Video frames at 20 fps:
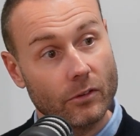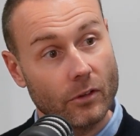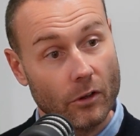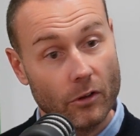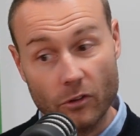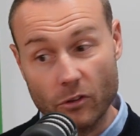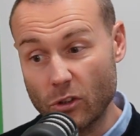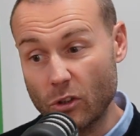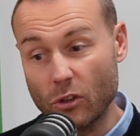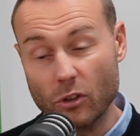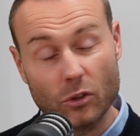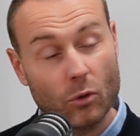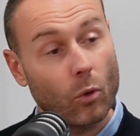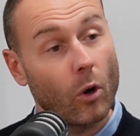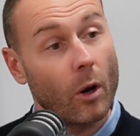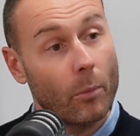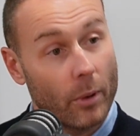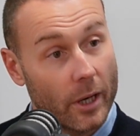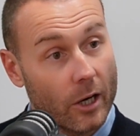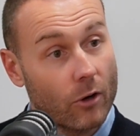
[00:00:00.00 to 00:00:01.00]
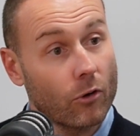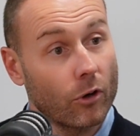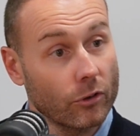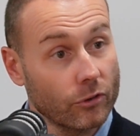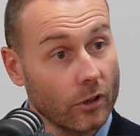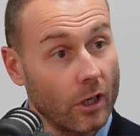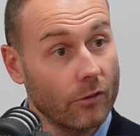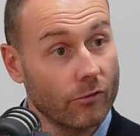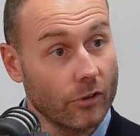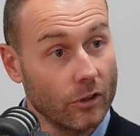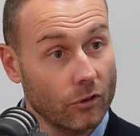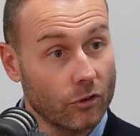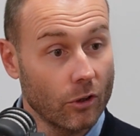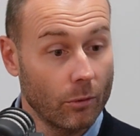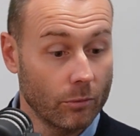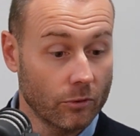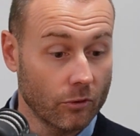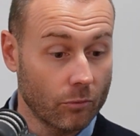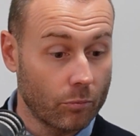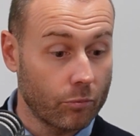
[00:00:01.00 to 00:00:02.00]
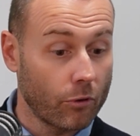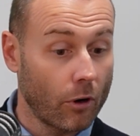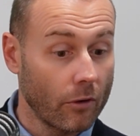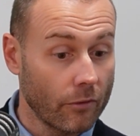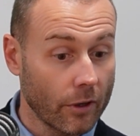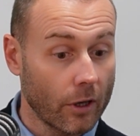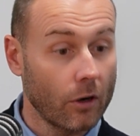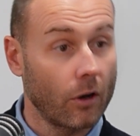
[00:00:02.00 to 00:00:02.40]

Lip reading: So there's quite a bit of crossover in terms of private